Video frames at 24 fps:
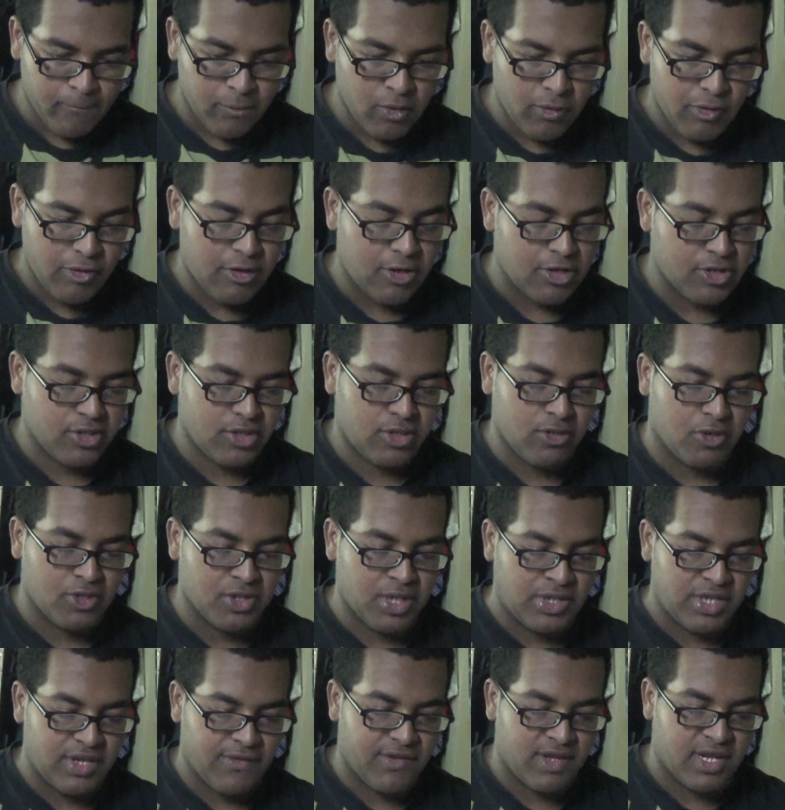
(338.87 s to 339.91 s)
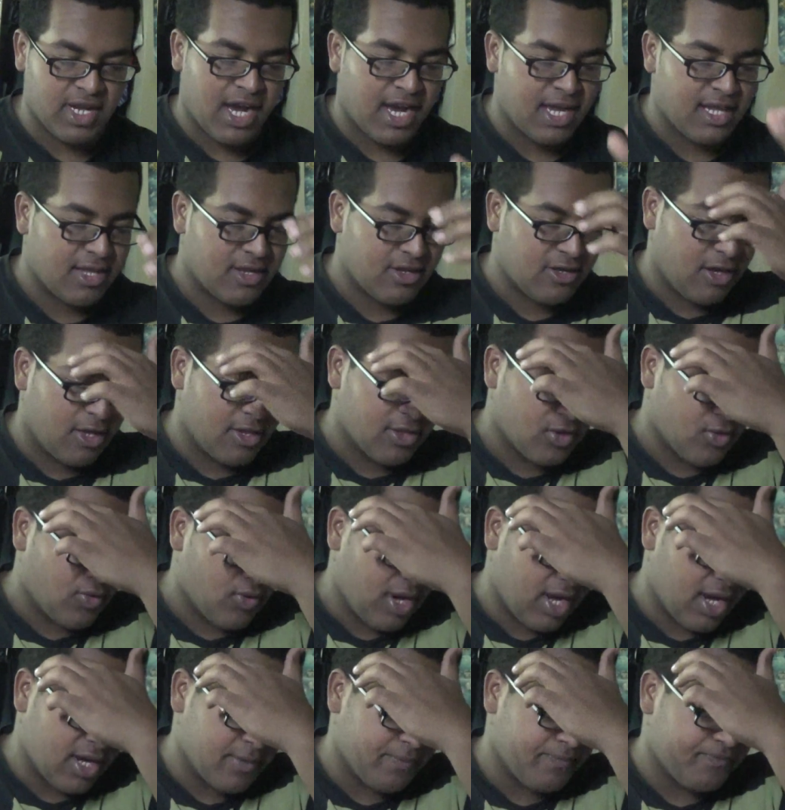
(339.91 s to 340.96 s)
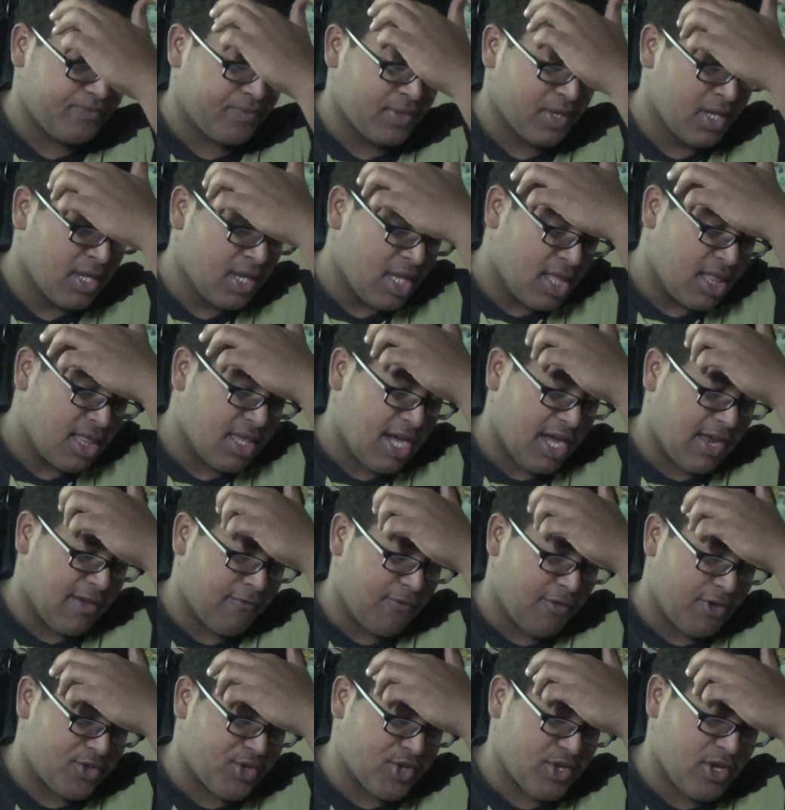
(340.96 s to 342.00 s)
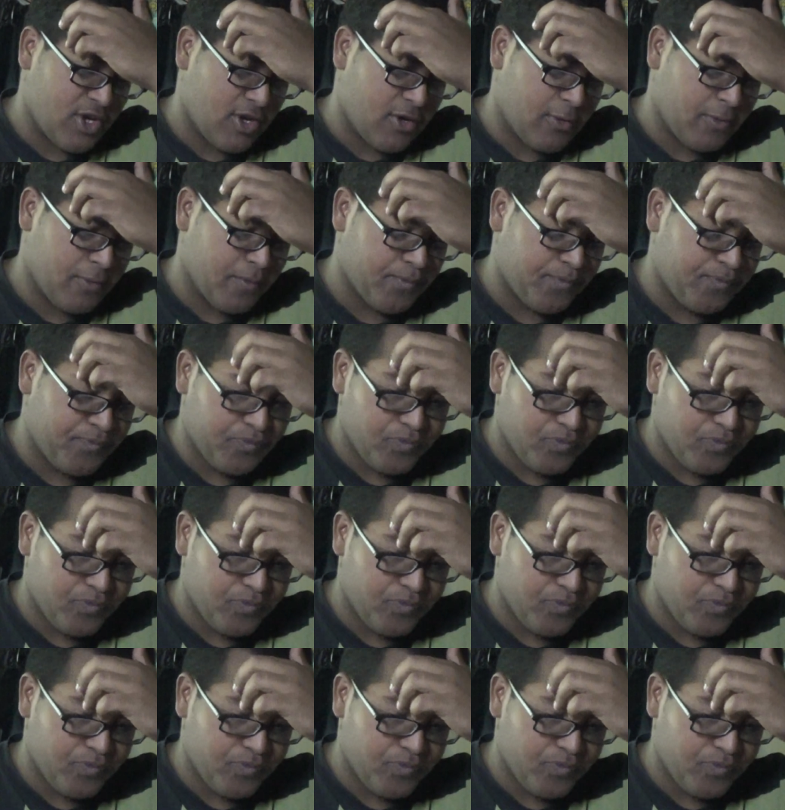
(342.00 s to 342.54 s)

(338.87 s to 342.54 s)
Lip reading: a different island called the Grand Line Vertigo,